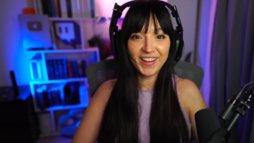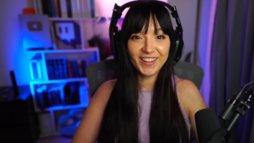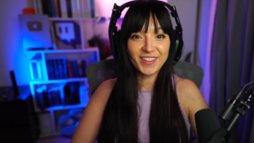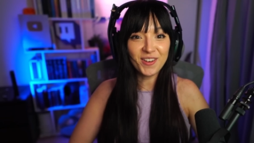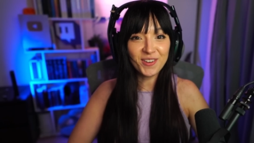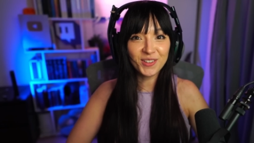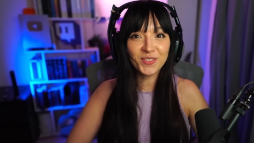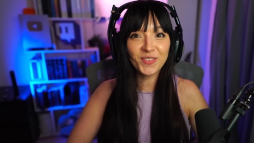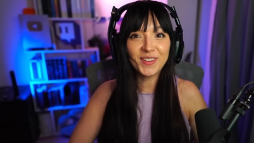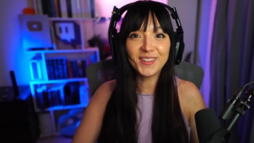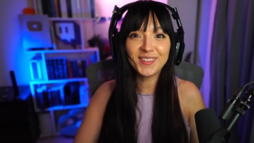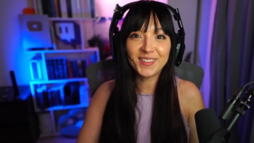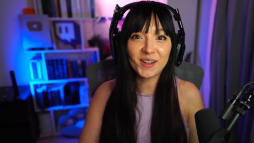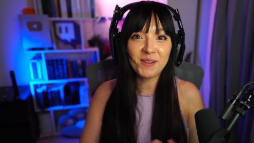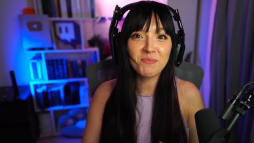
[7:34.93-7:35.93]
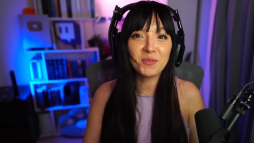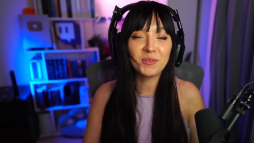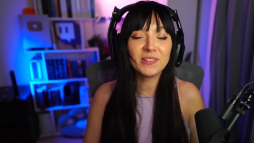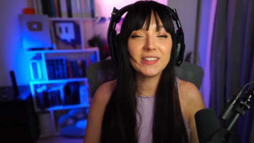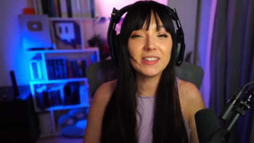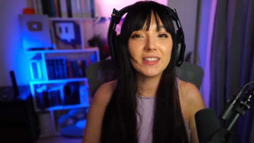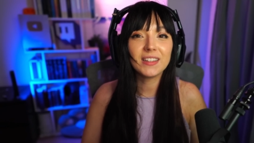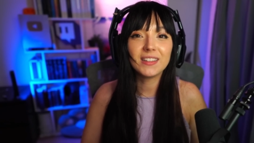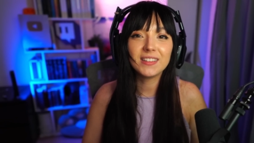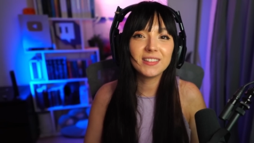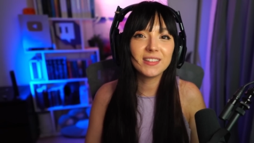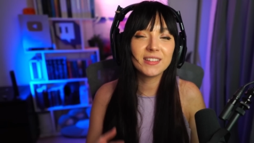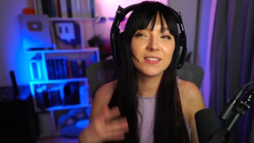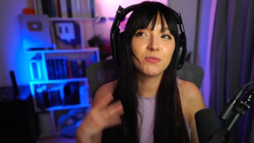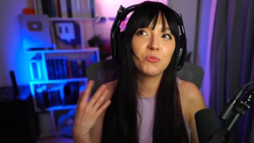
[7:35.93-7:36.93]
that was very therapeutic and this
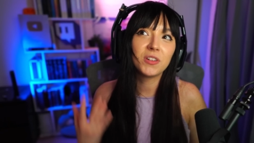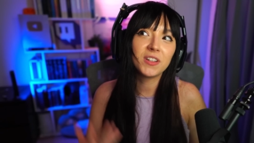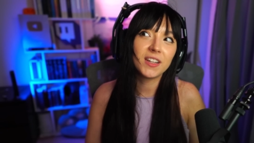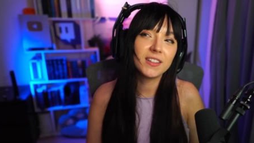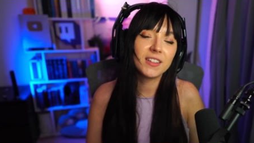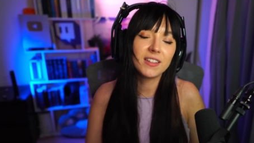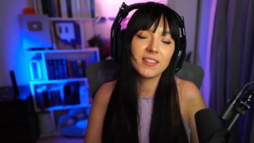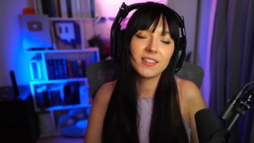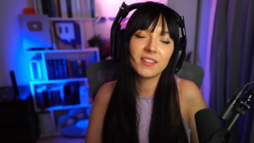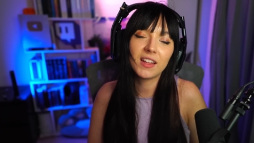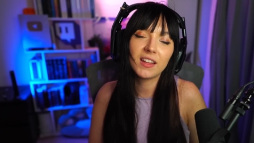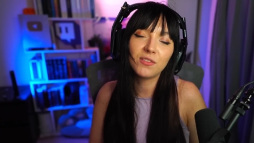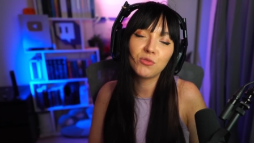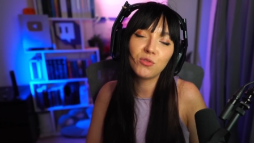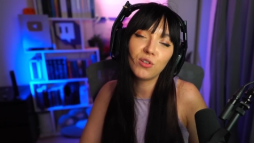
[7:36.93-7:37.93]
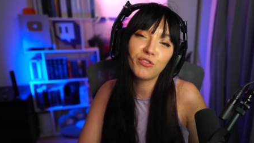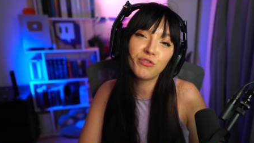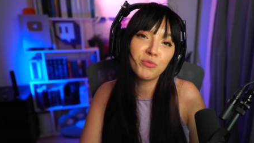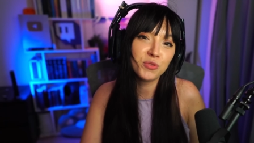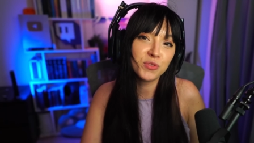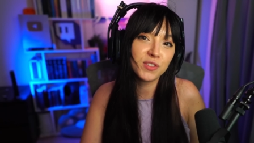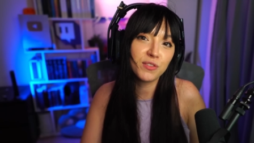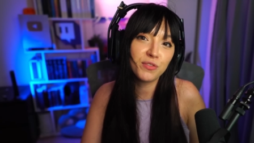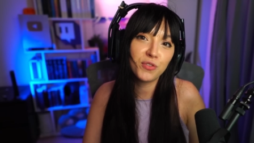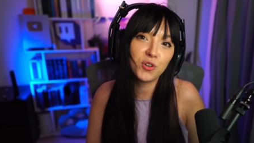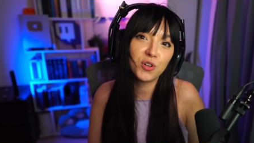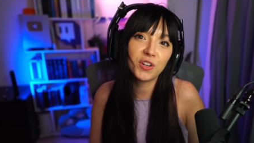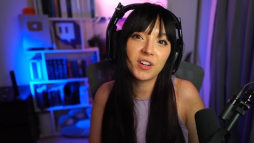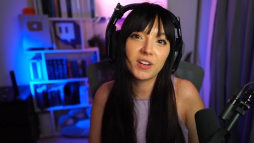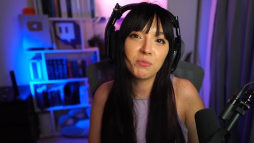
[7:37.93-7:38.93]
is another reason i do love music
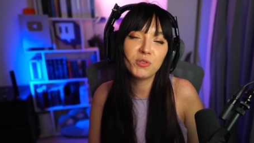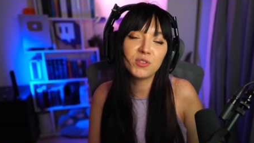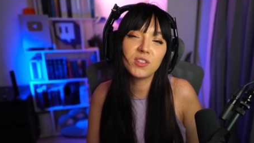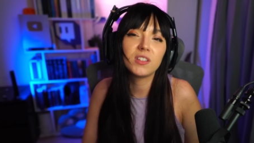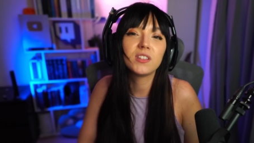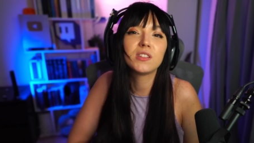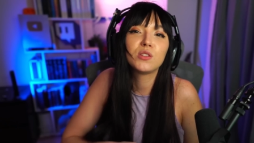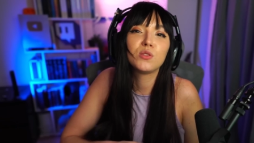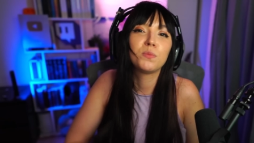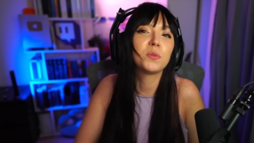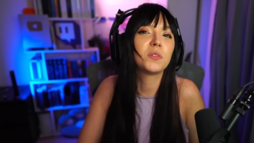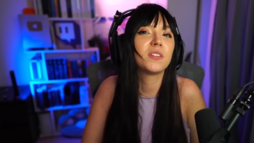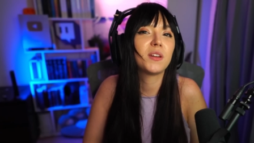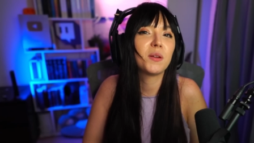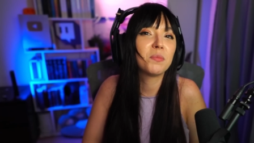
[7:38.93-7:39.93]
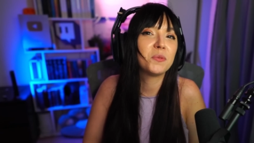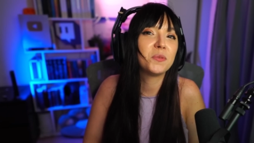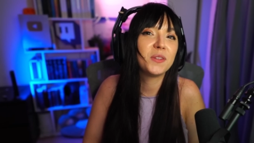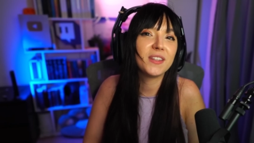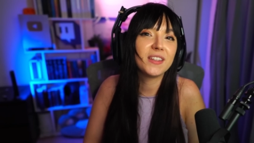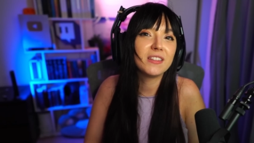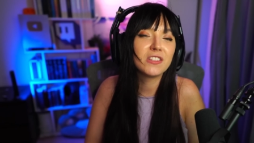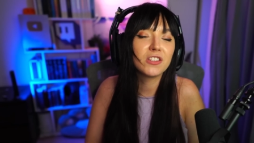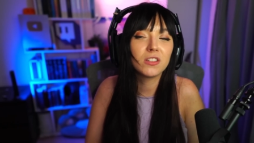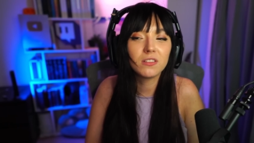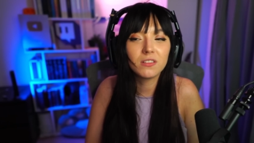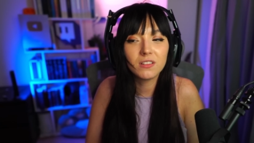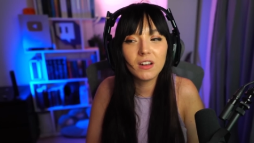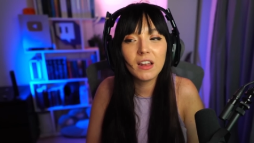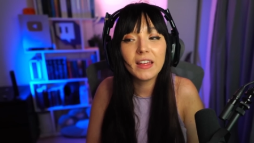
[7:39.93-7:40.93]
for music is super therapeutic in
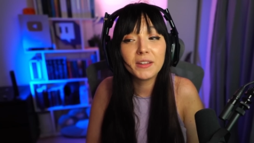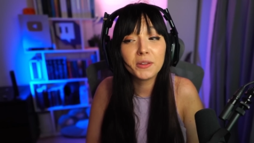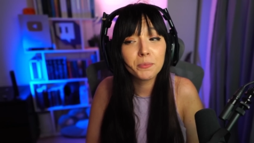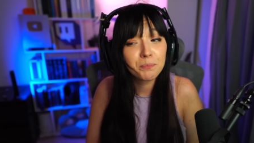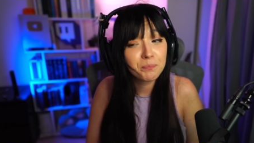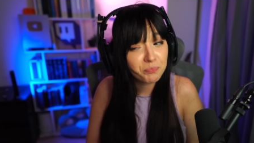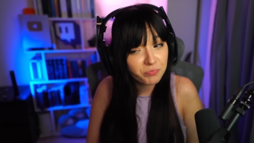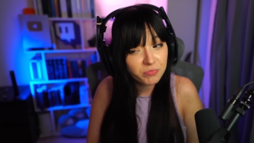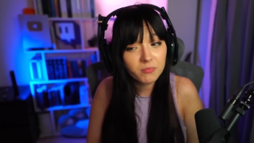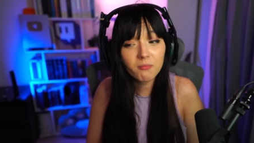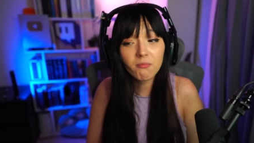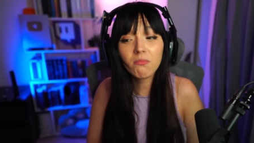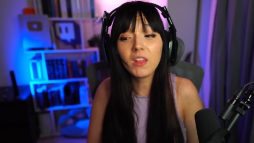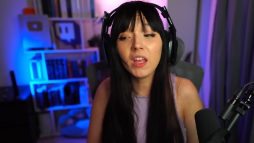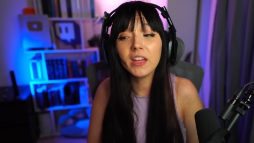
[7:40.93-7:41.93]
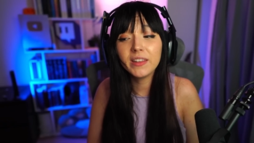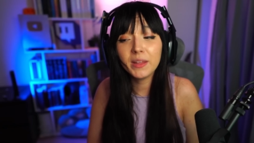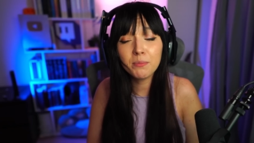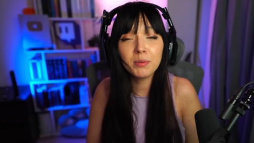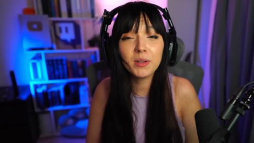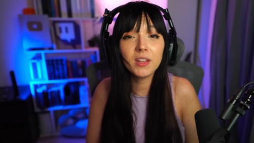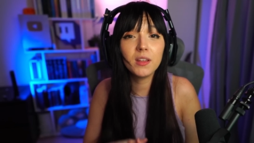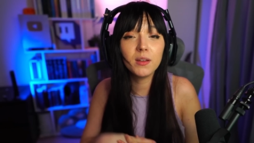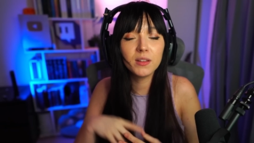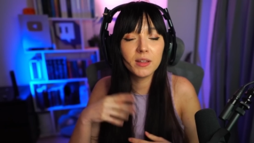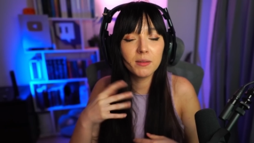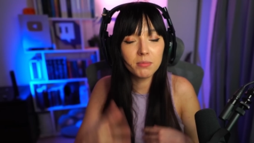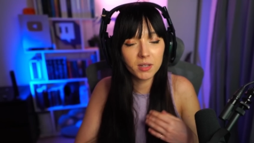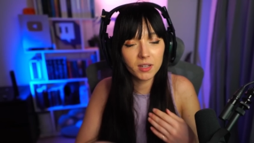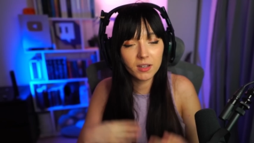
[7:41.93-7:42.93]
general and they bring they
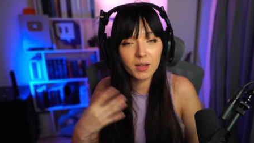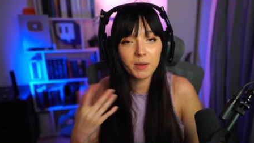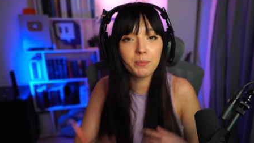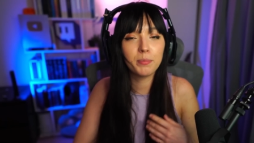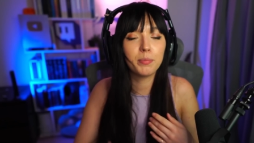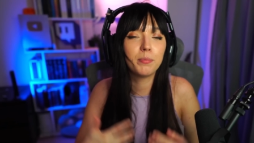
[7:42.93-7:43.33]
bring up